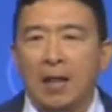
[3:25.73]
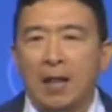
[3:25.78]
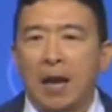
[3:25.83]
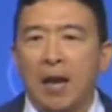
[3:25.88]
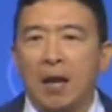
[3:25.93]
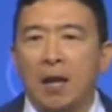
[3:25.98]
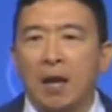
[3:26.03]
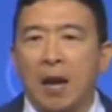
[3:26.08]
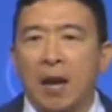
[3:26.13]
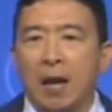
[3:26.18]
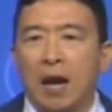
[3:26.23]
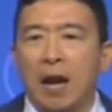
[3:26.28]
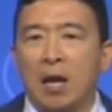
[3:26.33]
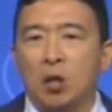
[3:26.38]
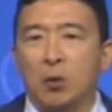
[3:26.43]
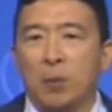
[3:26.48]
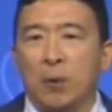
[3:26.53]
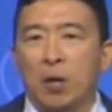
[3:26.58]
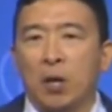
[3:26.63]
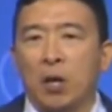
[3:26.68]
and then an
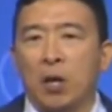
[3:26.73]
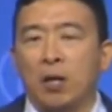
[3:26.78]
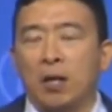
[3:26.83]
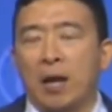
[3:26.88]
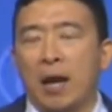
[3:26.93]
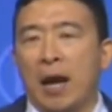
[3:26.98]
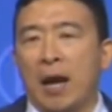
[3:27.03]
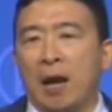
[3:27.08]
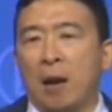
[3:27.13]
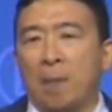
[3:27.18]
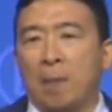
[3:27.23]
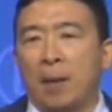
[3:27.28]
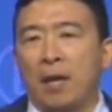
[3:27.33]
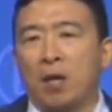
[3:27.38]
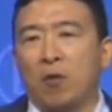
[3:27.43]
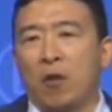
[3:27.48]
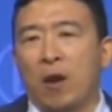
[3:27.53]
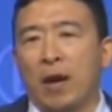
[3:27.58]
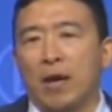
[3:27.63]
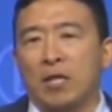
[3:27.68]
entrepreneur that had a
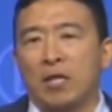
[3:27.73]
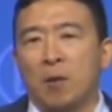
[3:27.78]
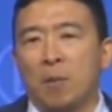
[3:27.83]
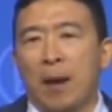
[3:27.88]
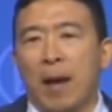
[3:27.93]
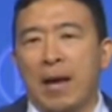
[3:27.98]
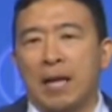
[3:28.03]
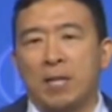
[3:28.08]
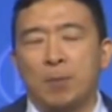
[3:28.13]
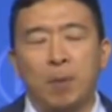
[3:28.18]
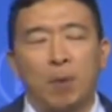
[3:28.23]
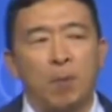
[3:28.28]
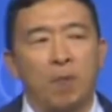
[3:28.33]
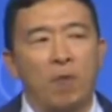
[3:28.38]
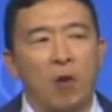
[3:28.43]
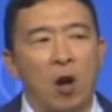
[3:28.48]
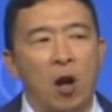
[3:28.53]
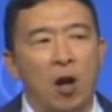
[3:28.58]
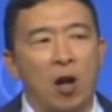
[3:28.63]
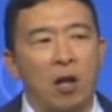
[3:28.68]
mini rise and
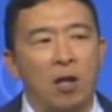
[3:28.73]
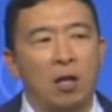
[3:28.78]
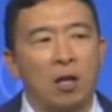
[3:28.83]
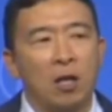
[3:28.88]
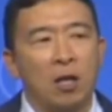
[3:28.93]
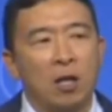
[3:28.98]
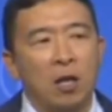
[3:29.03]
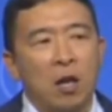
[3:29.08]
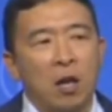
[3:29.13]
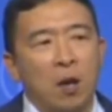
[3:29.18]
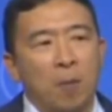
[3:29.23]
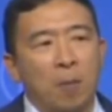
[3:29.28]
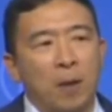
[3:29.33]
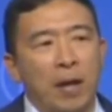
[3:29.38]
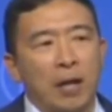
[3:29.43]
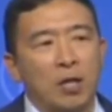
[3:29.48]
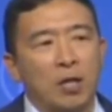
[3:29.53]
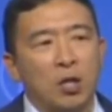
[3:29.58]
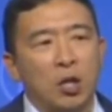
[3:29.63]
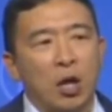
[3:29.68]
maximum fall,
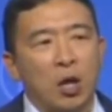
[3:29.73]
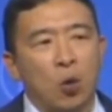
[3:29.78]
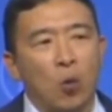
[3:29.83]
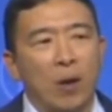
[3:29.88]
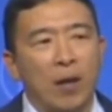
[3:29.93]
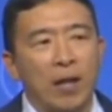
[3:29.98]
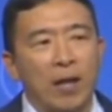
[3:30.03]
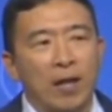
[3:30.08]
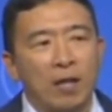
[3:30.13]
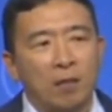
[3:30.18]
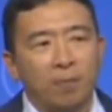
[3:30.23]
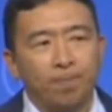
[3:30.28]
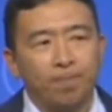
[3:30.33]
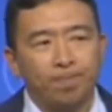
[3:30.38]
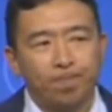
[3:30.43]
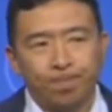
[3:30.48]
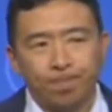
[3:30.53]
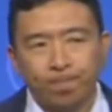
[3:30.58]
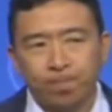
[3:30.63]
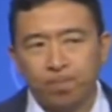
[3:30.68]
but I stuck with it.
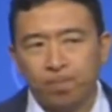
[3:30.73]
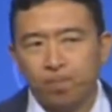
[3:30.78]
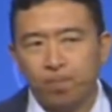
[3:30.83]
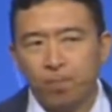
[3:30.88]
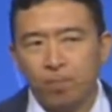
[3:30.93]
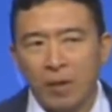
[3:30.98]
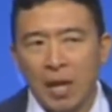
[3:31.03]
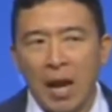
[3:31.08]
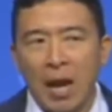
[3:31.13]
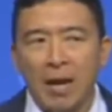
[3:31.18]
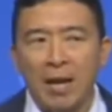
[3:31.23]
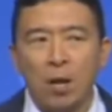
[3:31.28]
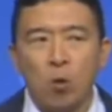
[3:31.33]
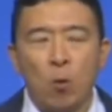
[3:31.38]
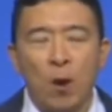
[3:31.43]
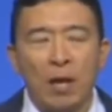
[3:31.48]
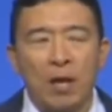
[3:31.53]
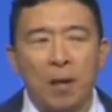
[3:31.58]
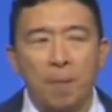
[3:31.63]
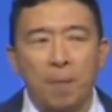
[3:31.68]
I
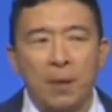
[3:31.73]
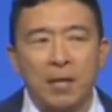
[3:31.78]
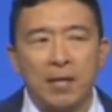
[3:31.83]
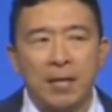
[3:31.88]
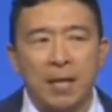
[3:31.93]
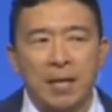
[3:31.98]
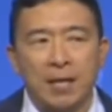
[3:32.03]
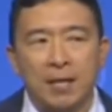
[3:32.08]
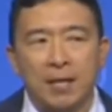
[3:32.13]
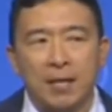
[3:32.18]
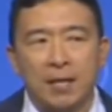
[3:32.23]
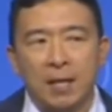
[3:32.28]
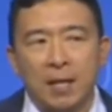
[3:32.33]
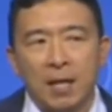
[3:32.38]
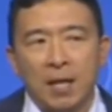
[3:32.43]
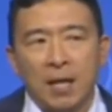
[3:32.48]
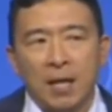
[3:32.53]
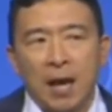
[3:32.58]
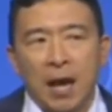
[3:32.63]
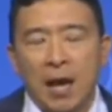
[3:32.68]
did well in business.
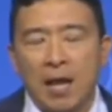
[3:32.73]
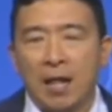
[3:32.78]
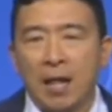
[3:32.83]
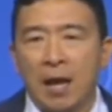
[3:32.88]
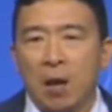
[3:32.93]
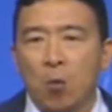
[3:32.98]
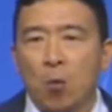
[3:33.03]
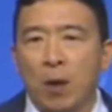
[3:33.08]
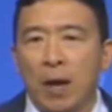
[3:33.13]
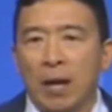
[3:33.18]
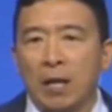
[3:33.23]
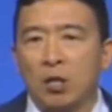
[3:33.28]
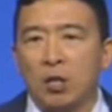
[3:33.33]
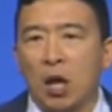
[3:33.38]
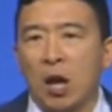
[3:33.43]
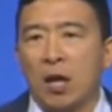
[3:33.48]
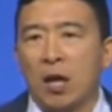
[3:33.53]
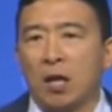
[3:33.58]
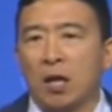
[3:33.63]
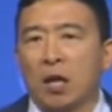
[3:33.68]
And then when I
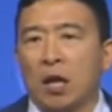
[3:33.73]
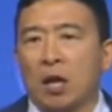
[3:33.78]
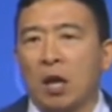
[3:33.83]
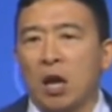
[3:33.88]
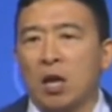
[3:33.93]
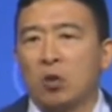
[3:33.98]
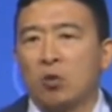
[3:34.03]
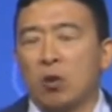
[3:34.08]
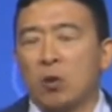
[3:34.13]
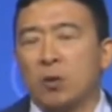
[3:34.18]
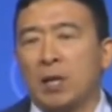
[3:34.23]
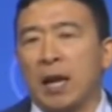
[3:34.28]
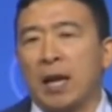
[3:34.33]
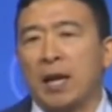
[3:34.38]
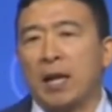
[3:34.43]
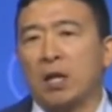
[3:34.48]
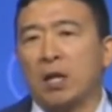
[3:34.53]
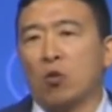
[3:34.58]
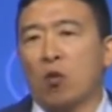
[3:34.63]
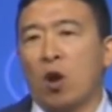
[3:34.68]
saw the country was
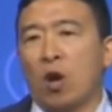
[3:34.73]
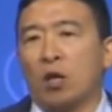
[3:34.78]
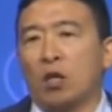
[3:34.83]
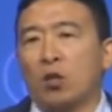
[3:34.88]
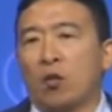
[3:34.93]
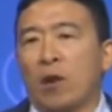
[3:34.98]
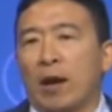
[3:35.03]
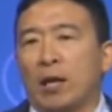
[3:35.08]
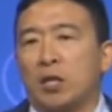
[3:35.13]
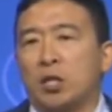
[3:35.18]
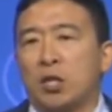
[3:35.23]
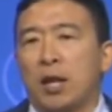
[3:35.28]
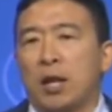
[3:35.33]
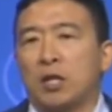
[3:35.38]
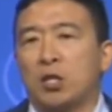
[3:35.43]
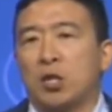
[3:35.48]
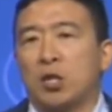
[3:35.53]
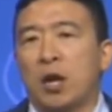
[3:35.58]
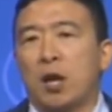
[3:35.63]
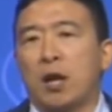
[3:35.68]
heading in the wrong
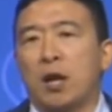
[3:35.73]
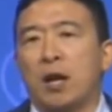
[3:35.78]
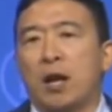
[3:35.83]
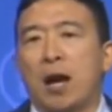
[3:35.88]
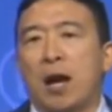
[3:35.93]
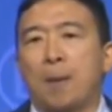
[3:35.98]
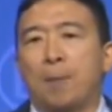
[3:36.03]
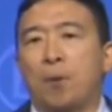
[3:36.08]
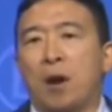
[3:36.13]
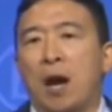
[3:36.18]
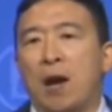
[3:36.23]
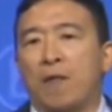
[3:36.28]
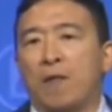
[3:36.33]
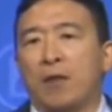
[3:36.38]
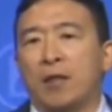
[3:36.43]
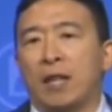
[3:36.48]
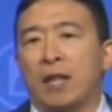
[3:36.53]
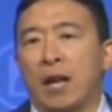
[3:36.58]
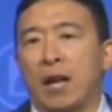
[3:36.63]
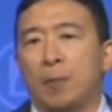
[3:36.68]
direction, I started a
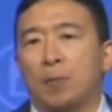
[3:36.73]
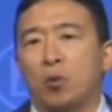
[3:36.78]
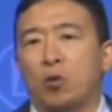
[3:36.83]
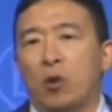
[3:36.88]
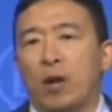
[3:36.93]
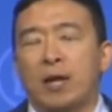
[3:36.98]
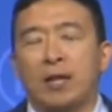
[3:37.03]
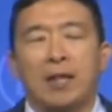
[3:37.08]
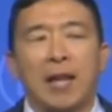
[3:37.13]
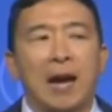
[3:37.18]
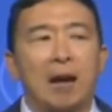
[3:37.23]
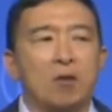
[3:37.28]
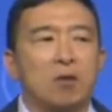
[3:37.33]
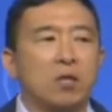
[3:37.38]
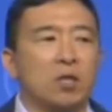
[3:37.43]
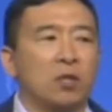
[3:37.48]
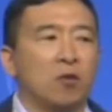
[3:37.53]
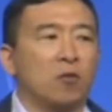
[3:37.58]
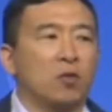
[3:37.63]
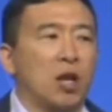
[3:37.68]
nonprofit that helped create
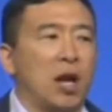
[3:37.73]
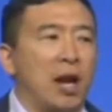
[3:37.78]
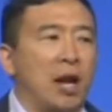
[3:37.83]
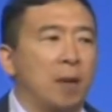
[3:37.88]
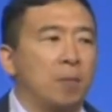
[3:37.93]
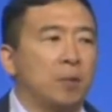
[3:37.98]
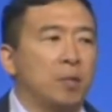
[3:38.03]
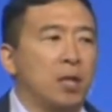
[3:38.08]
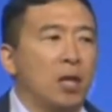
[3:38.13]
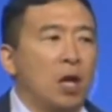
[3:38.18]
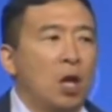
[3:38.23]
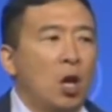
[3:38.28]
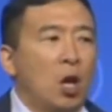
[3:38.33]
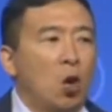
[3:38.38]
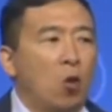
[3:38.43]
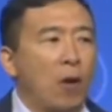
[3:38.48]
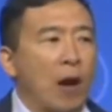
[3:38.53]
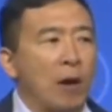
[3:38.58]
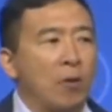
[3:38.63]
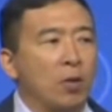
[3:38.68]
thousands of jobs
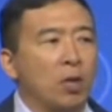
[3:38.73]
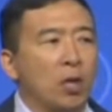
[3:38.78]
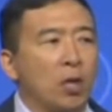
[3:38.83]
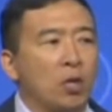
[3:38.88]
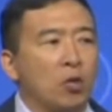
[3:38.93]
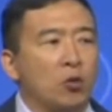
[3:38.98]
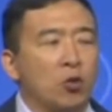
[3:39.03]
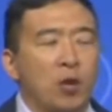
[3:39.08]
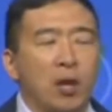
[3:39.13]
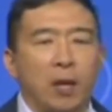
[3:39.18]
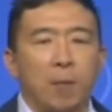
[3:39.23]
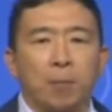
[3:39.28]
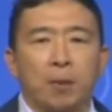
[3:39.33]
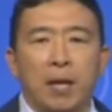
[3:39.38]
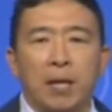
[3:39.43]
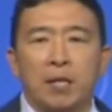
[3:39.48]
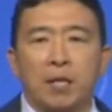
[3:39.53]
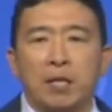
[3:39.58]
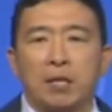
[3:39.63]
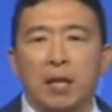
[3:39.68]
around the country in
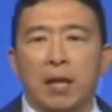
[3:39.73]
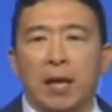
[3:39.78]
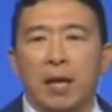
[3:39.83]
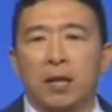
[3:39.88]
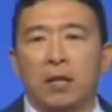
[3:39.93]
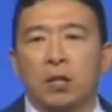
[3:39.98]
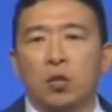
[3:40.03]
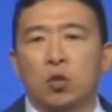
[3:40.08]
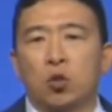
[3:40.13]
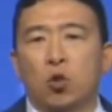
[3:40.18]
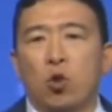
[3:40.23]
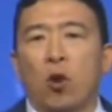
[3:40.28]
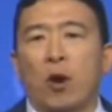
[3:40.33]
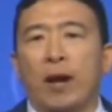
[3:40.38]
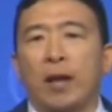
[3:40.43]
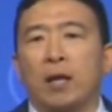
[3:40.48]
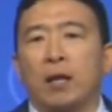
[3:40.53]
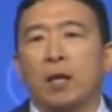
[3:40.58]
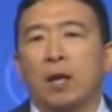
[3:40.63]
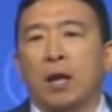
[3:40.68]
places like
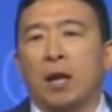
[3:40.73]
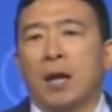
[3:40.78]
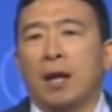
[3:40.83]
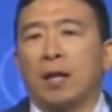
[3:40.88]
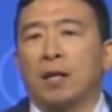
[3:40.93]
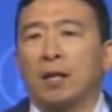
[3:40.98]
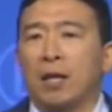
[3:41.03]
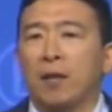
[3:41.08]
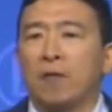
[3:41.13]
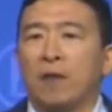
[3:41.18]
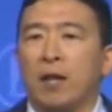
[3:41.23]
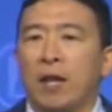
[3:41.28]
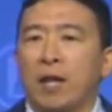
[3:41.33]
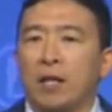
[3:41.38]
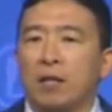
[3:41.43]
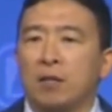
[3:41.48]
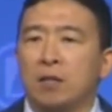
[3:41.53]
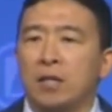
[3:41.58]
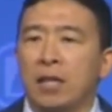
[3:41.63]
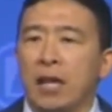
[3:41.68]
Detroit,
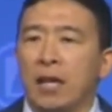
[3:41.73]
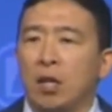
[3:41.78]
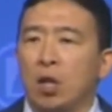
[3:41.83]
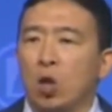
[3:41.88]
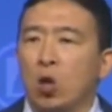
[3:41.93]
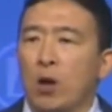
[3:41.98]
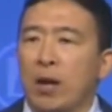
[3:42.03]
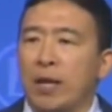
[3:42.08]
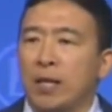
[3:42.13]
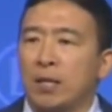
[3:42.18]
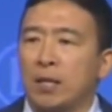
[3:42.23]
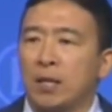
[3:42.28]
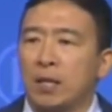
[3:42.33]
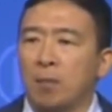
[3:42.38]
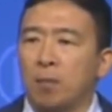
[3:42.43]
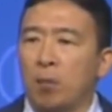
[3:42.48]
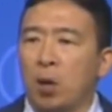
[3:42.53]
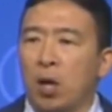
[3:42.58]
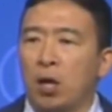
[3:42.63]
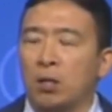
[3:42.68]
Cleveland, St.
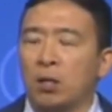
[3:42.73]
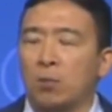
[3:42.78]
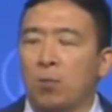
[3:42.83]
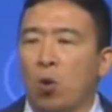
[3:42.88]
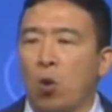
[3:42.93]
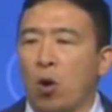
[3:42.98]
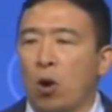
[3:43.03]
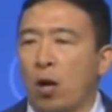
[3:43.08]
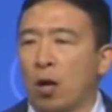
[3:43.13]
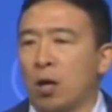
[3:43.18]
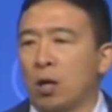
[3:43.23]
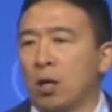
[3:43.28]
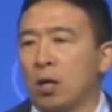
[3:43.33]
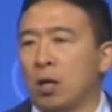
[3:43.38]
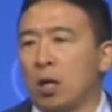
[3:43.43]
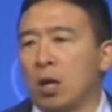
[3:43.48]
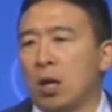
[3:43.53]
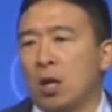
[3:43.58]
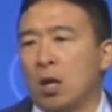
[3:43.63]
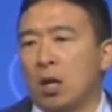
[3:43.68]
Louis, Baltimore,
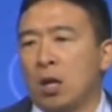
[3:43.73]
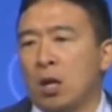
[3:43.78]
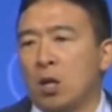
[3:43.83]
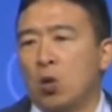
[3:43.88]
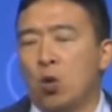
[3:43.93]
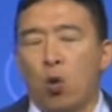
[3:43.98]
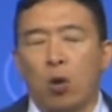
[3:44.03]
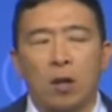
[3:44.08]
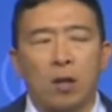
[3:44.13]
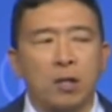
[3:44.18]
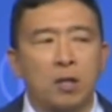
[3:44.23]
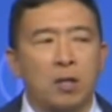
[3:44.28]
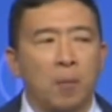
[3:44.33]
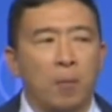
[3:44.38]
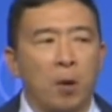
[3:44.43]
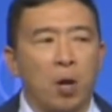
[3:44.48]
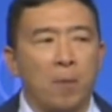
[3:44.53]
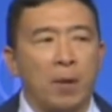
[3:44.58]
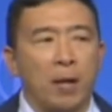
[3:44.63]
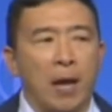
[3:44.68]
New Orleans,
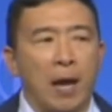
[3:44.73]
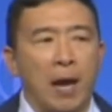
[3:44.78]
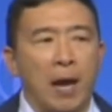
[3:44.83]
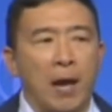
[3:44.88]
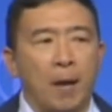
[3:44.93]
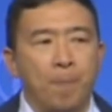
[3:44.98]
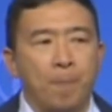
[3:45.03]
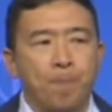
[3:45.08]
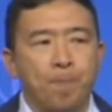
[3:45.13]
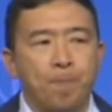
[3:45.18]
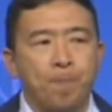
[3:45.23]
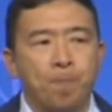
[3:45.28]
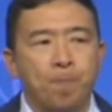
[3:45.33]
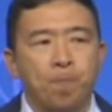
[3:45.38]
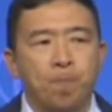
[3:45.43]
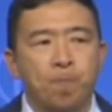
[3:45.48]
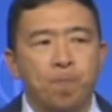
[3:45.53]
and Birmingham.